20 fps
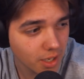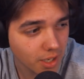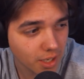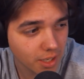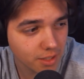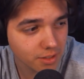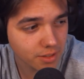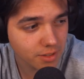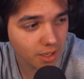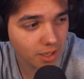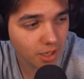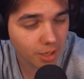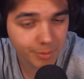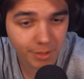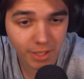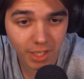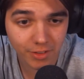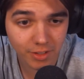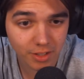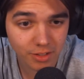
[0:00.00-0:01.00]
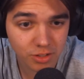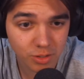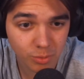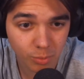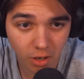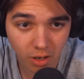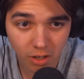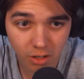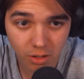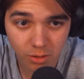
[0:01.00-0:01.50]
And uh, I'll be live again
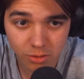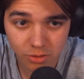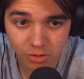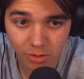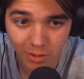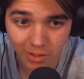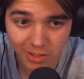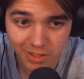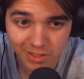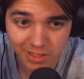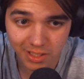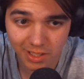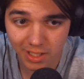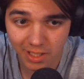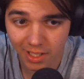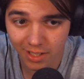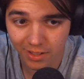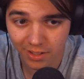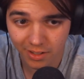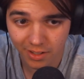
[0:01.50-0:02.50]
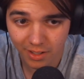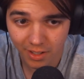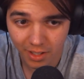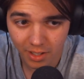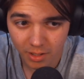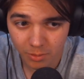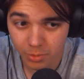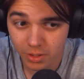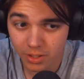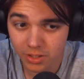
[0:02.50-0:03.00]
tomorrow. So I'll see you later.
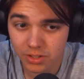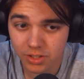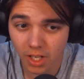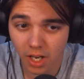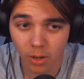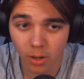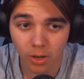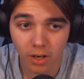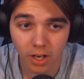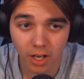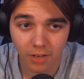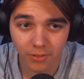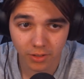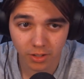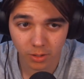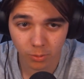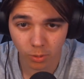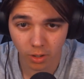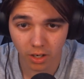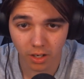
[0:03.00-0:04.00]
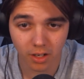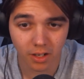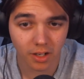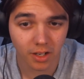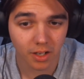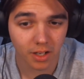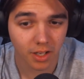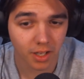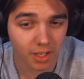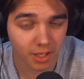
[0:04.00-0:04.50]
Peace out. Have a good one.
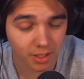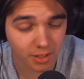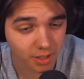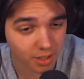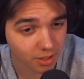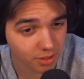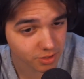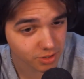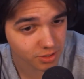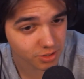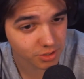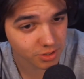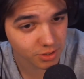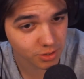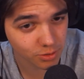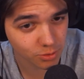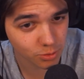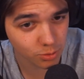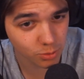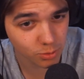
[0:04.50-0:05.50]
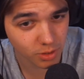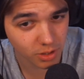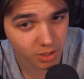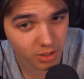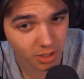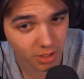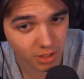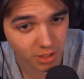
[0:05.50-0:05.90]
And I'll see you